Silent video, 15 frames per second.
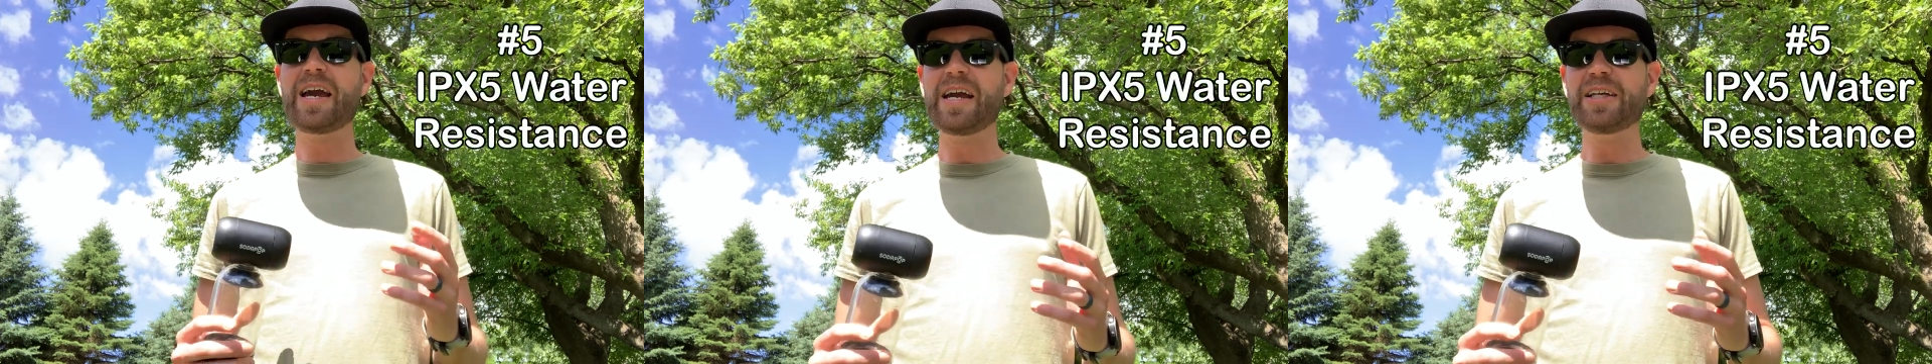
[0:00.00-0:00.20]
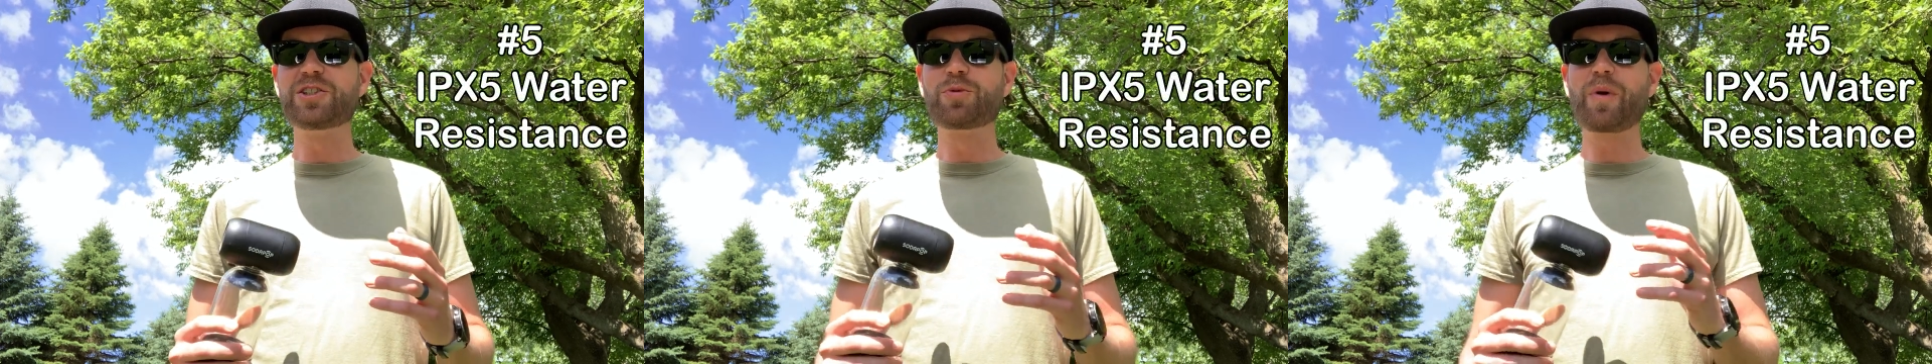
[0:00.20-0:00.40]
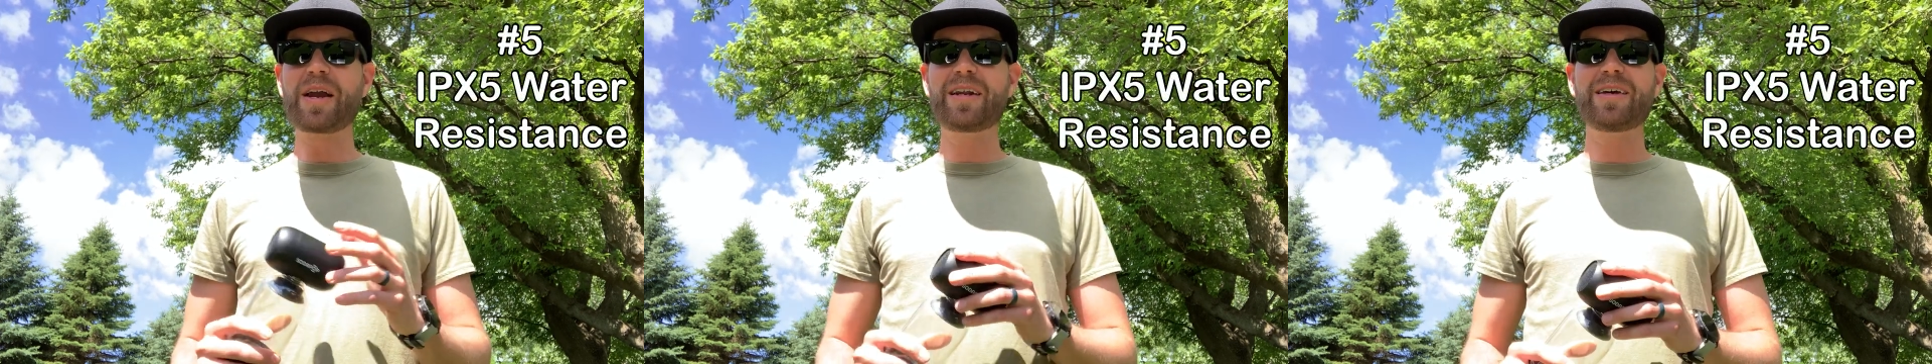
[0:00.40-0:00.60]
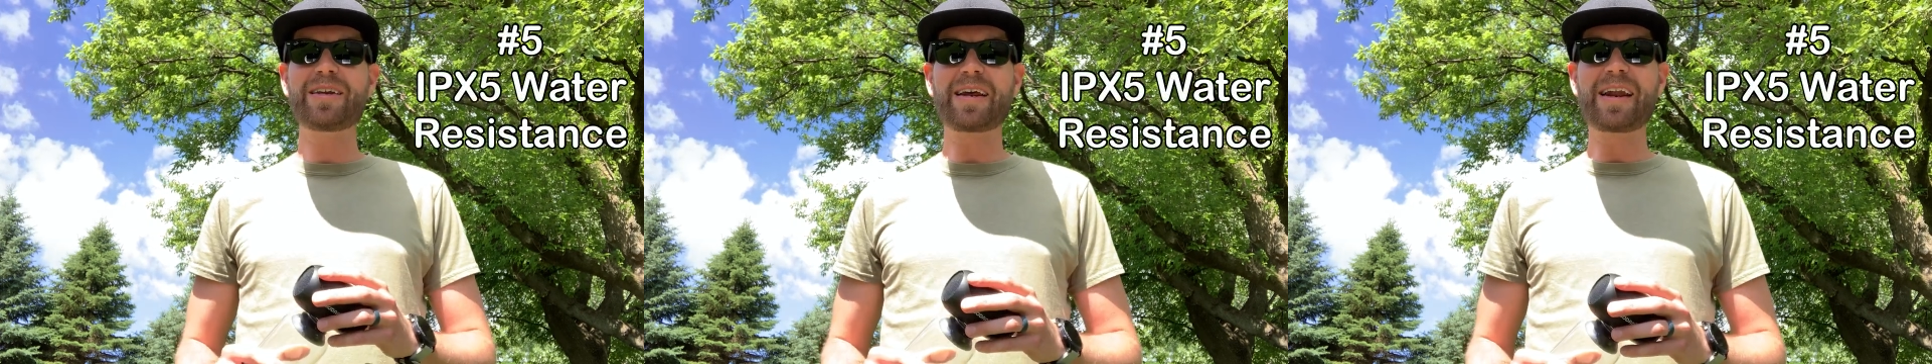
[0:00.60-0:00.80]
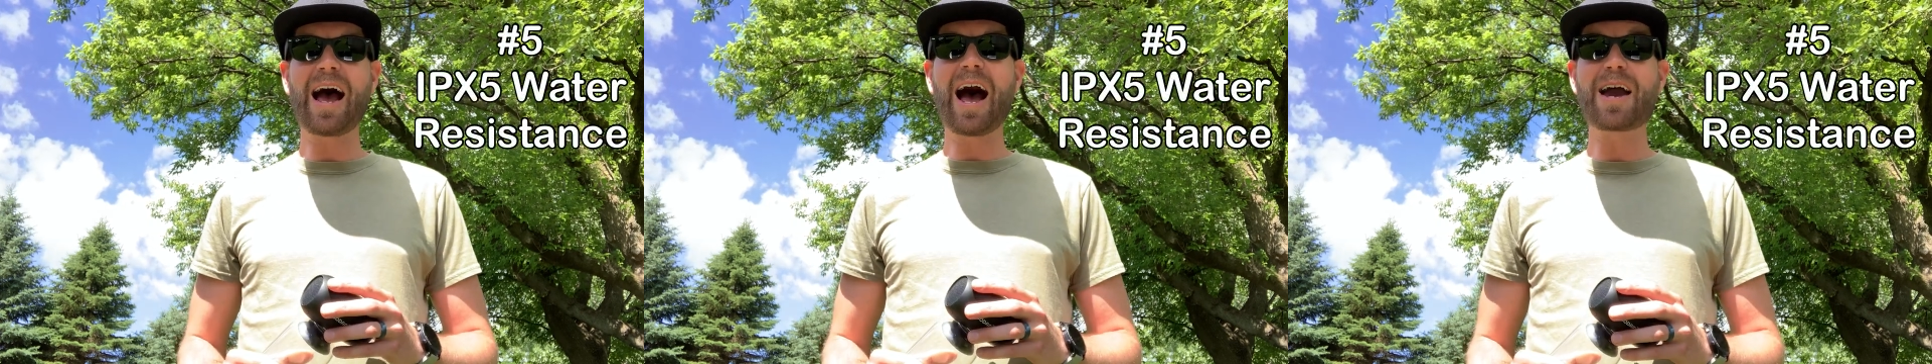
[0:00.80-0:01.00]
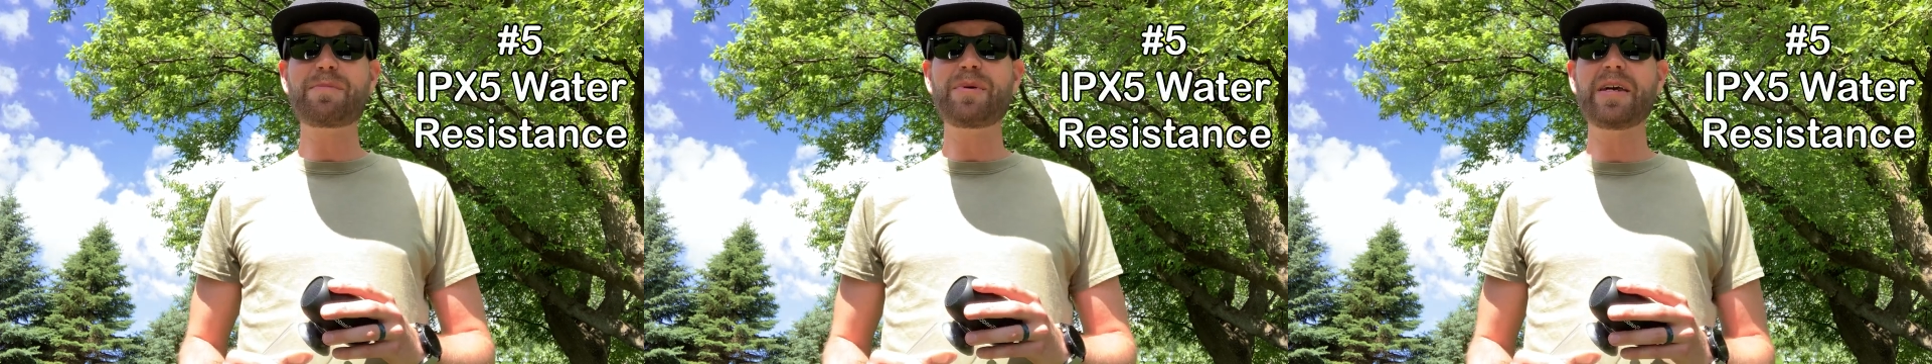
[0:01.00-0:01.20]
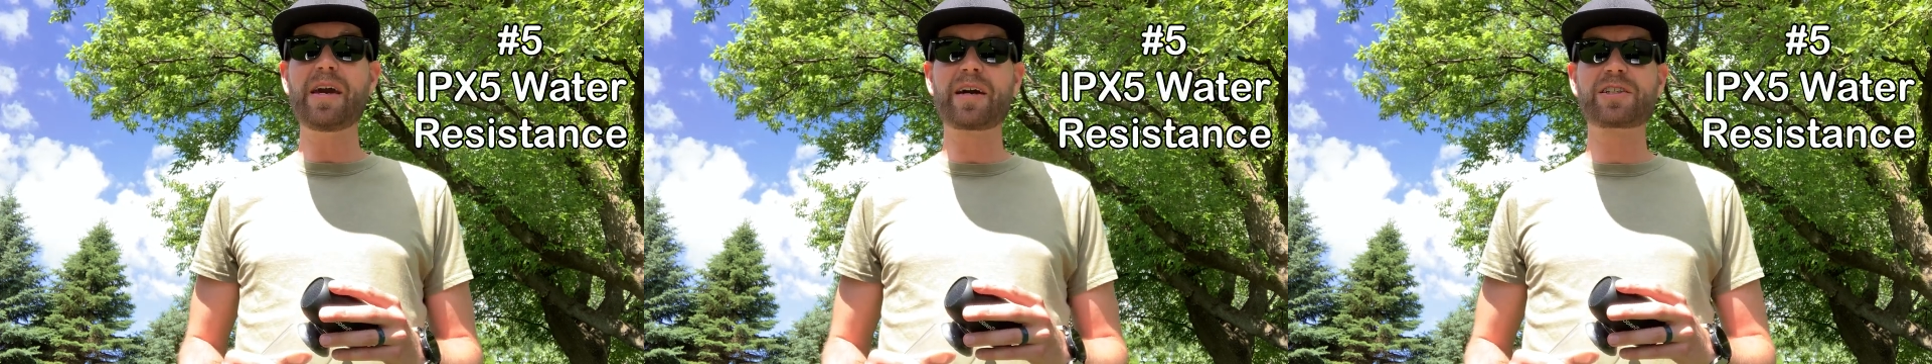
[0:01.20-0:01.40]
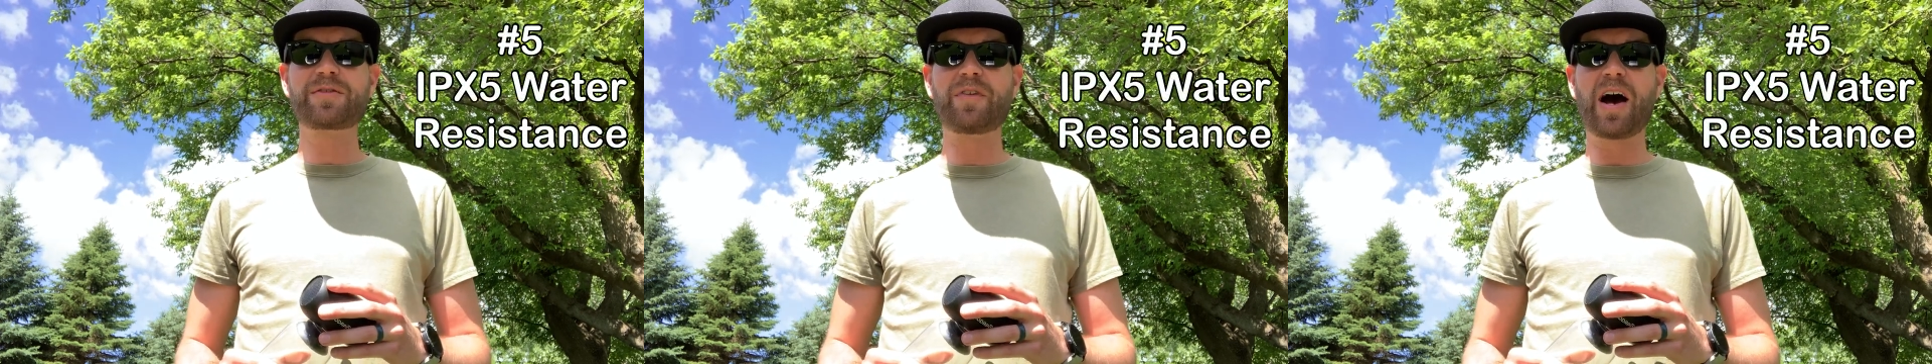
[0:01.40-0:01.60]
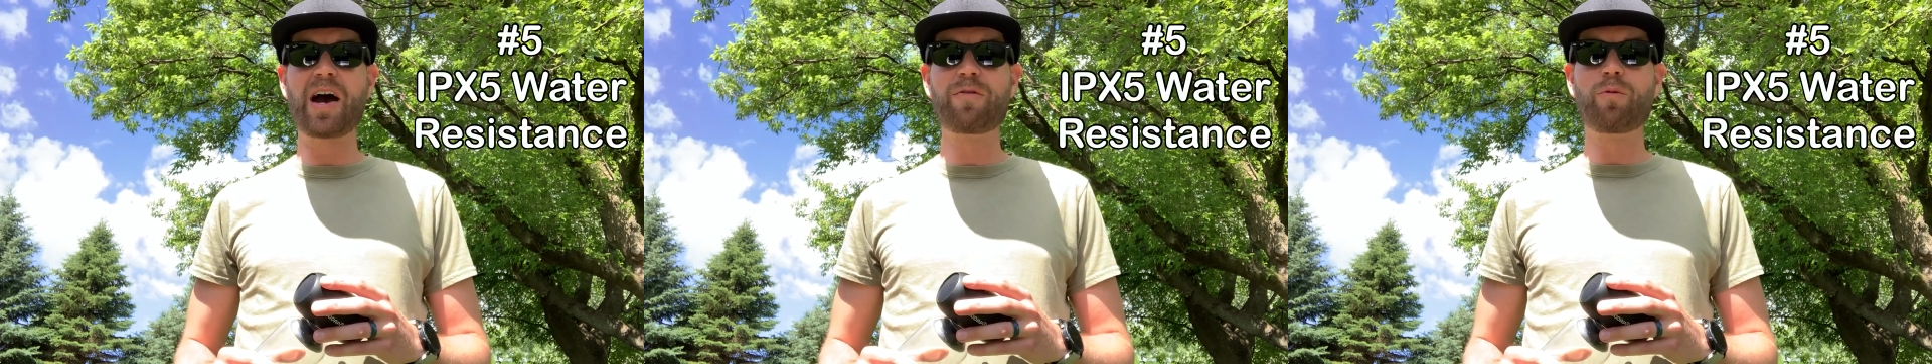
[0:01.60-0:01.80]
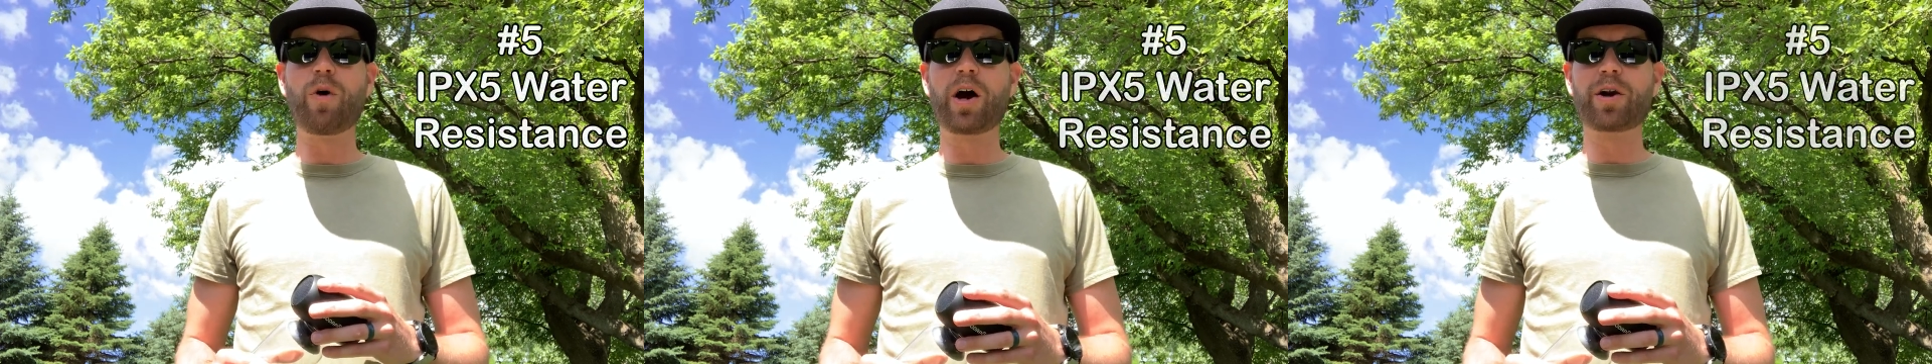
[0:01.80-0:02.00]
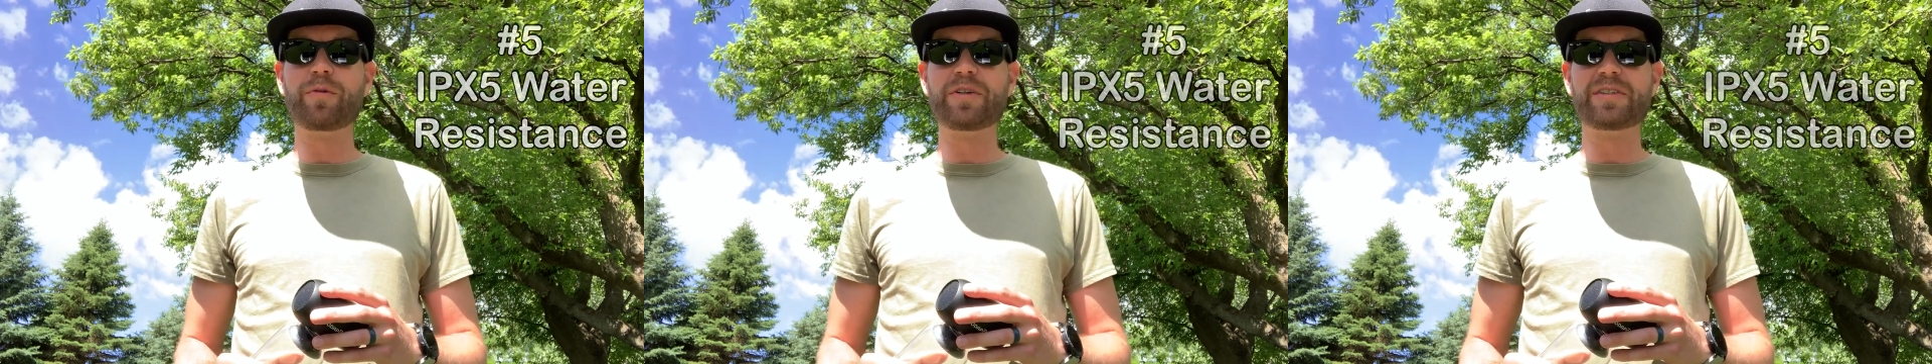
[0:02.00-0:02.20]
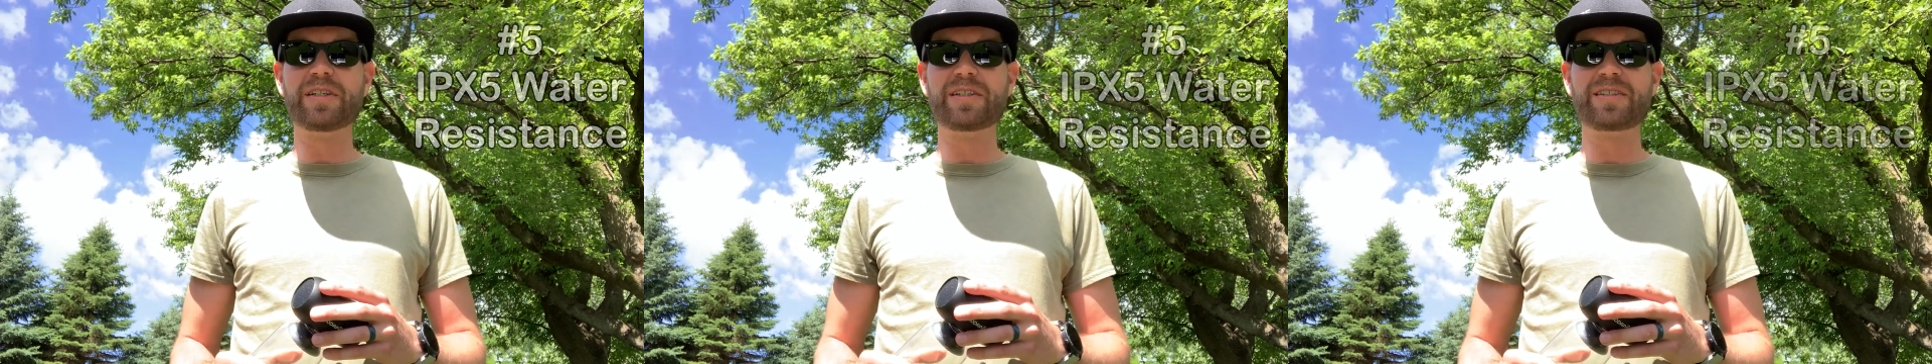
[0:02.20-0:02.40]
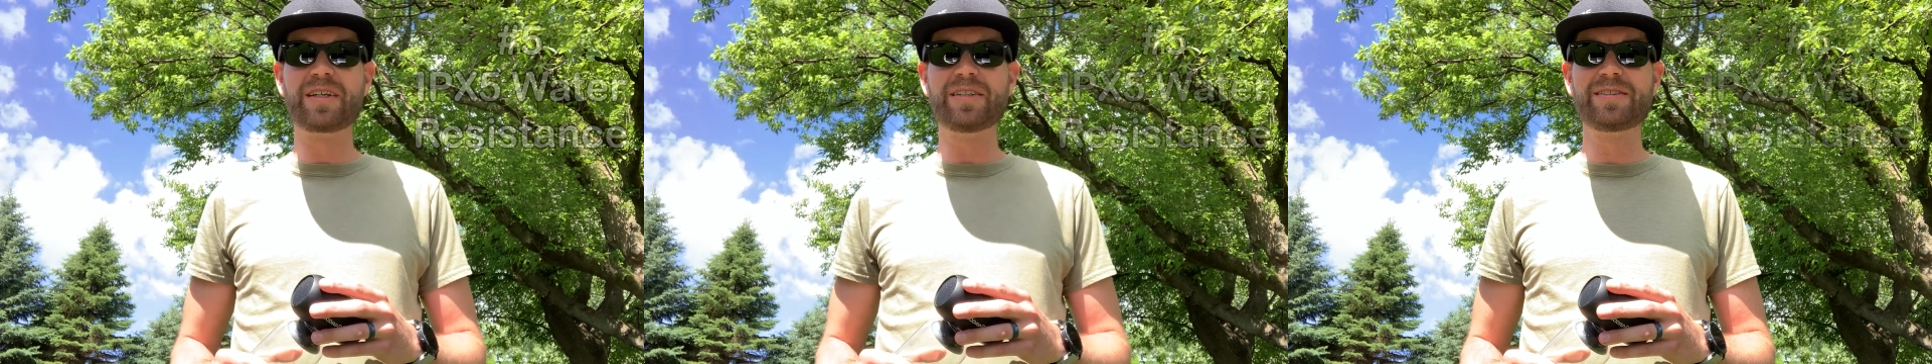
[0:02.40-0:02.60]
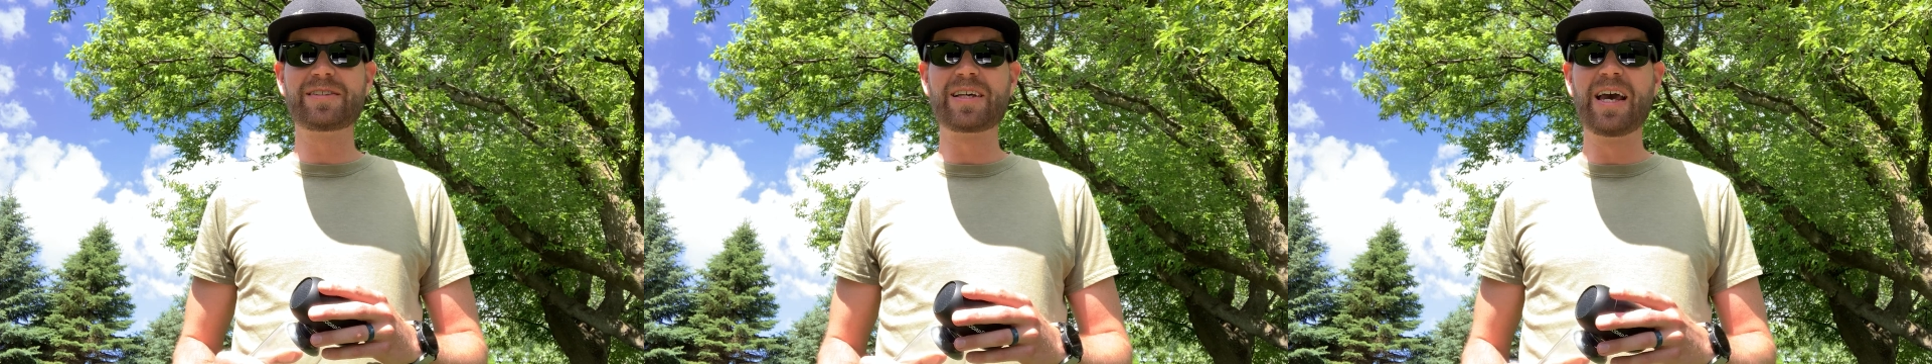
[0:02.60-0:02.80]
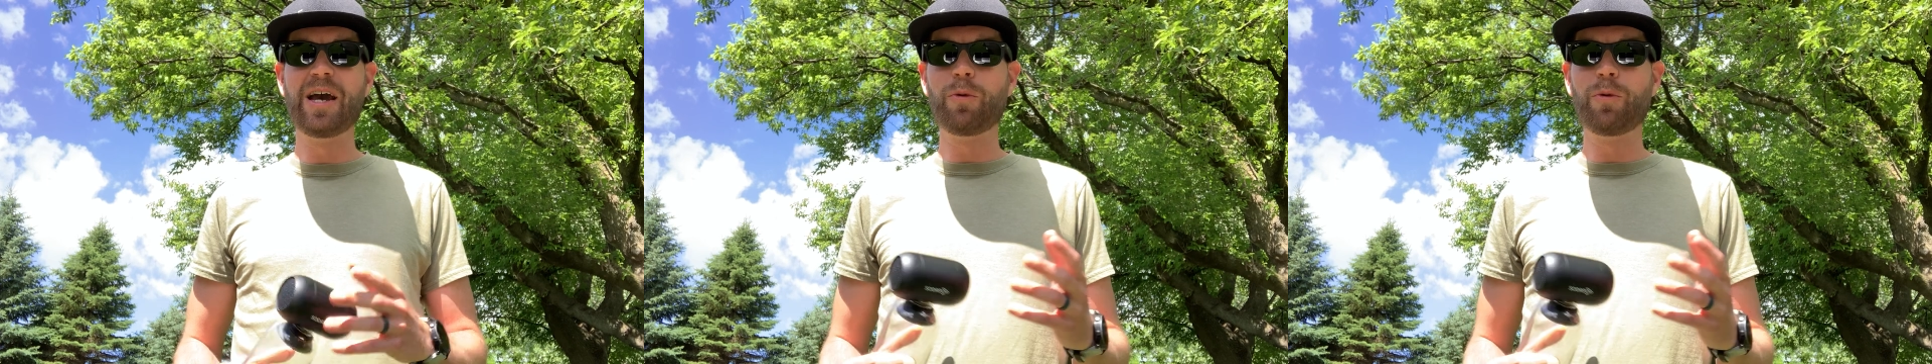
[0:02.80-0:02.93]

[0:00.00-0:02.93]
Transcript: It's rated at IPX5 water resistance,